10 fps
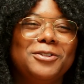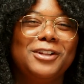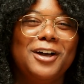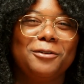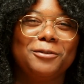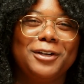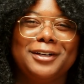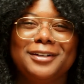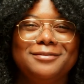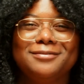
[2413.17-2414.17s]
in the long
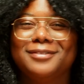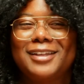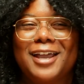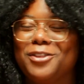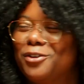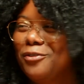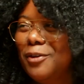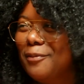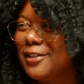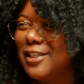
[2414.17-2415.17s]
run, neither of
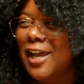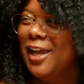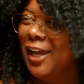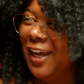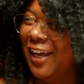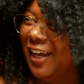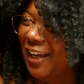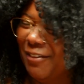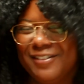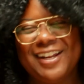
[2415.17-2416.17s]
them are safe.
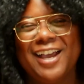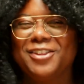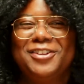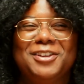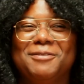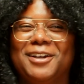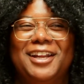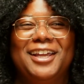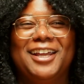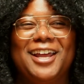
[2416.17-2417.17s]
Neither of them are going
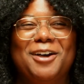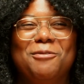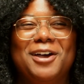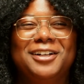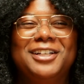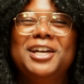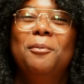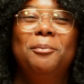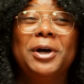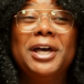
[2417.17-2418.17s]
to get out well.
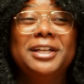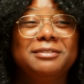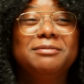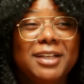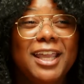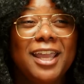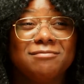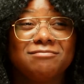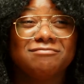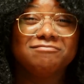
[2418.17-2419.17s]
But, eh.
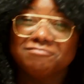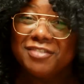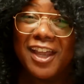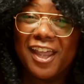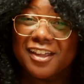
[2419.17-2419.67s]
Eh,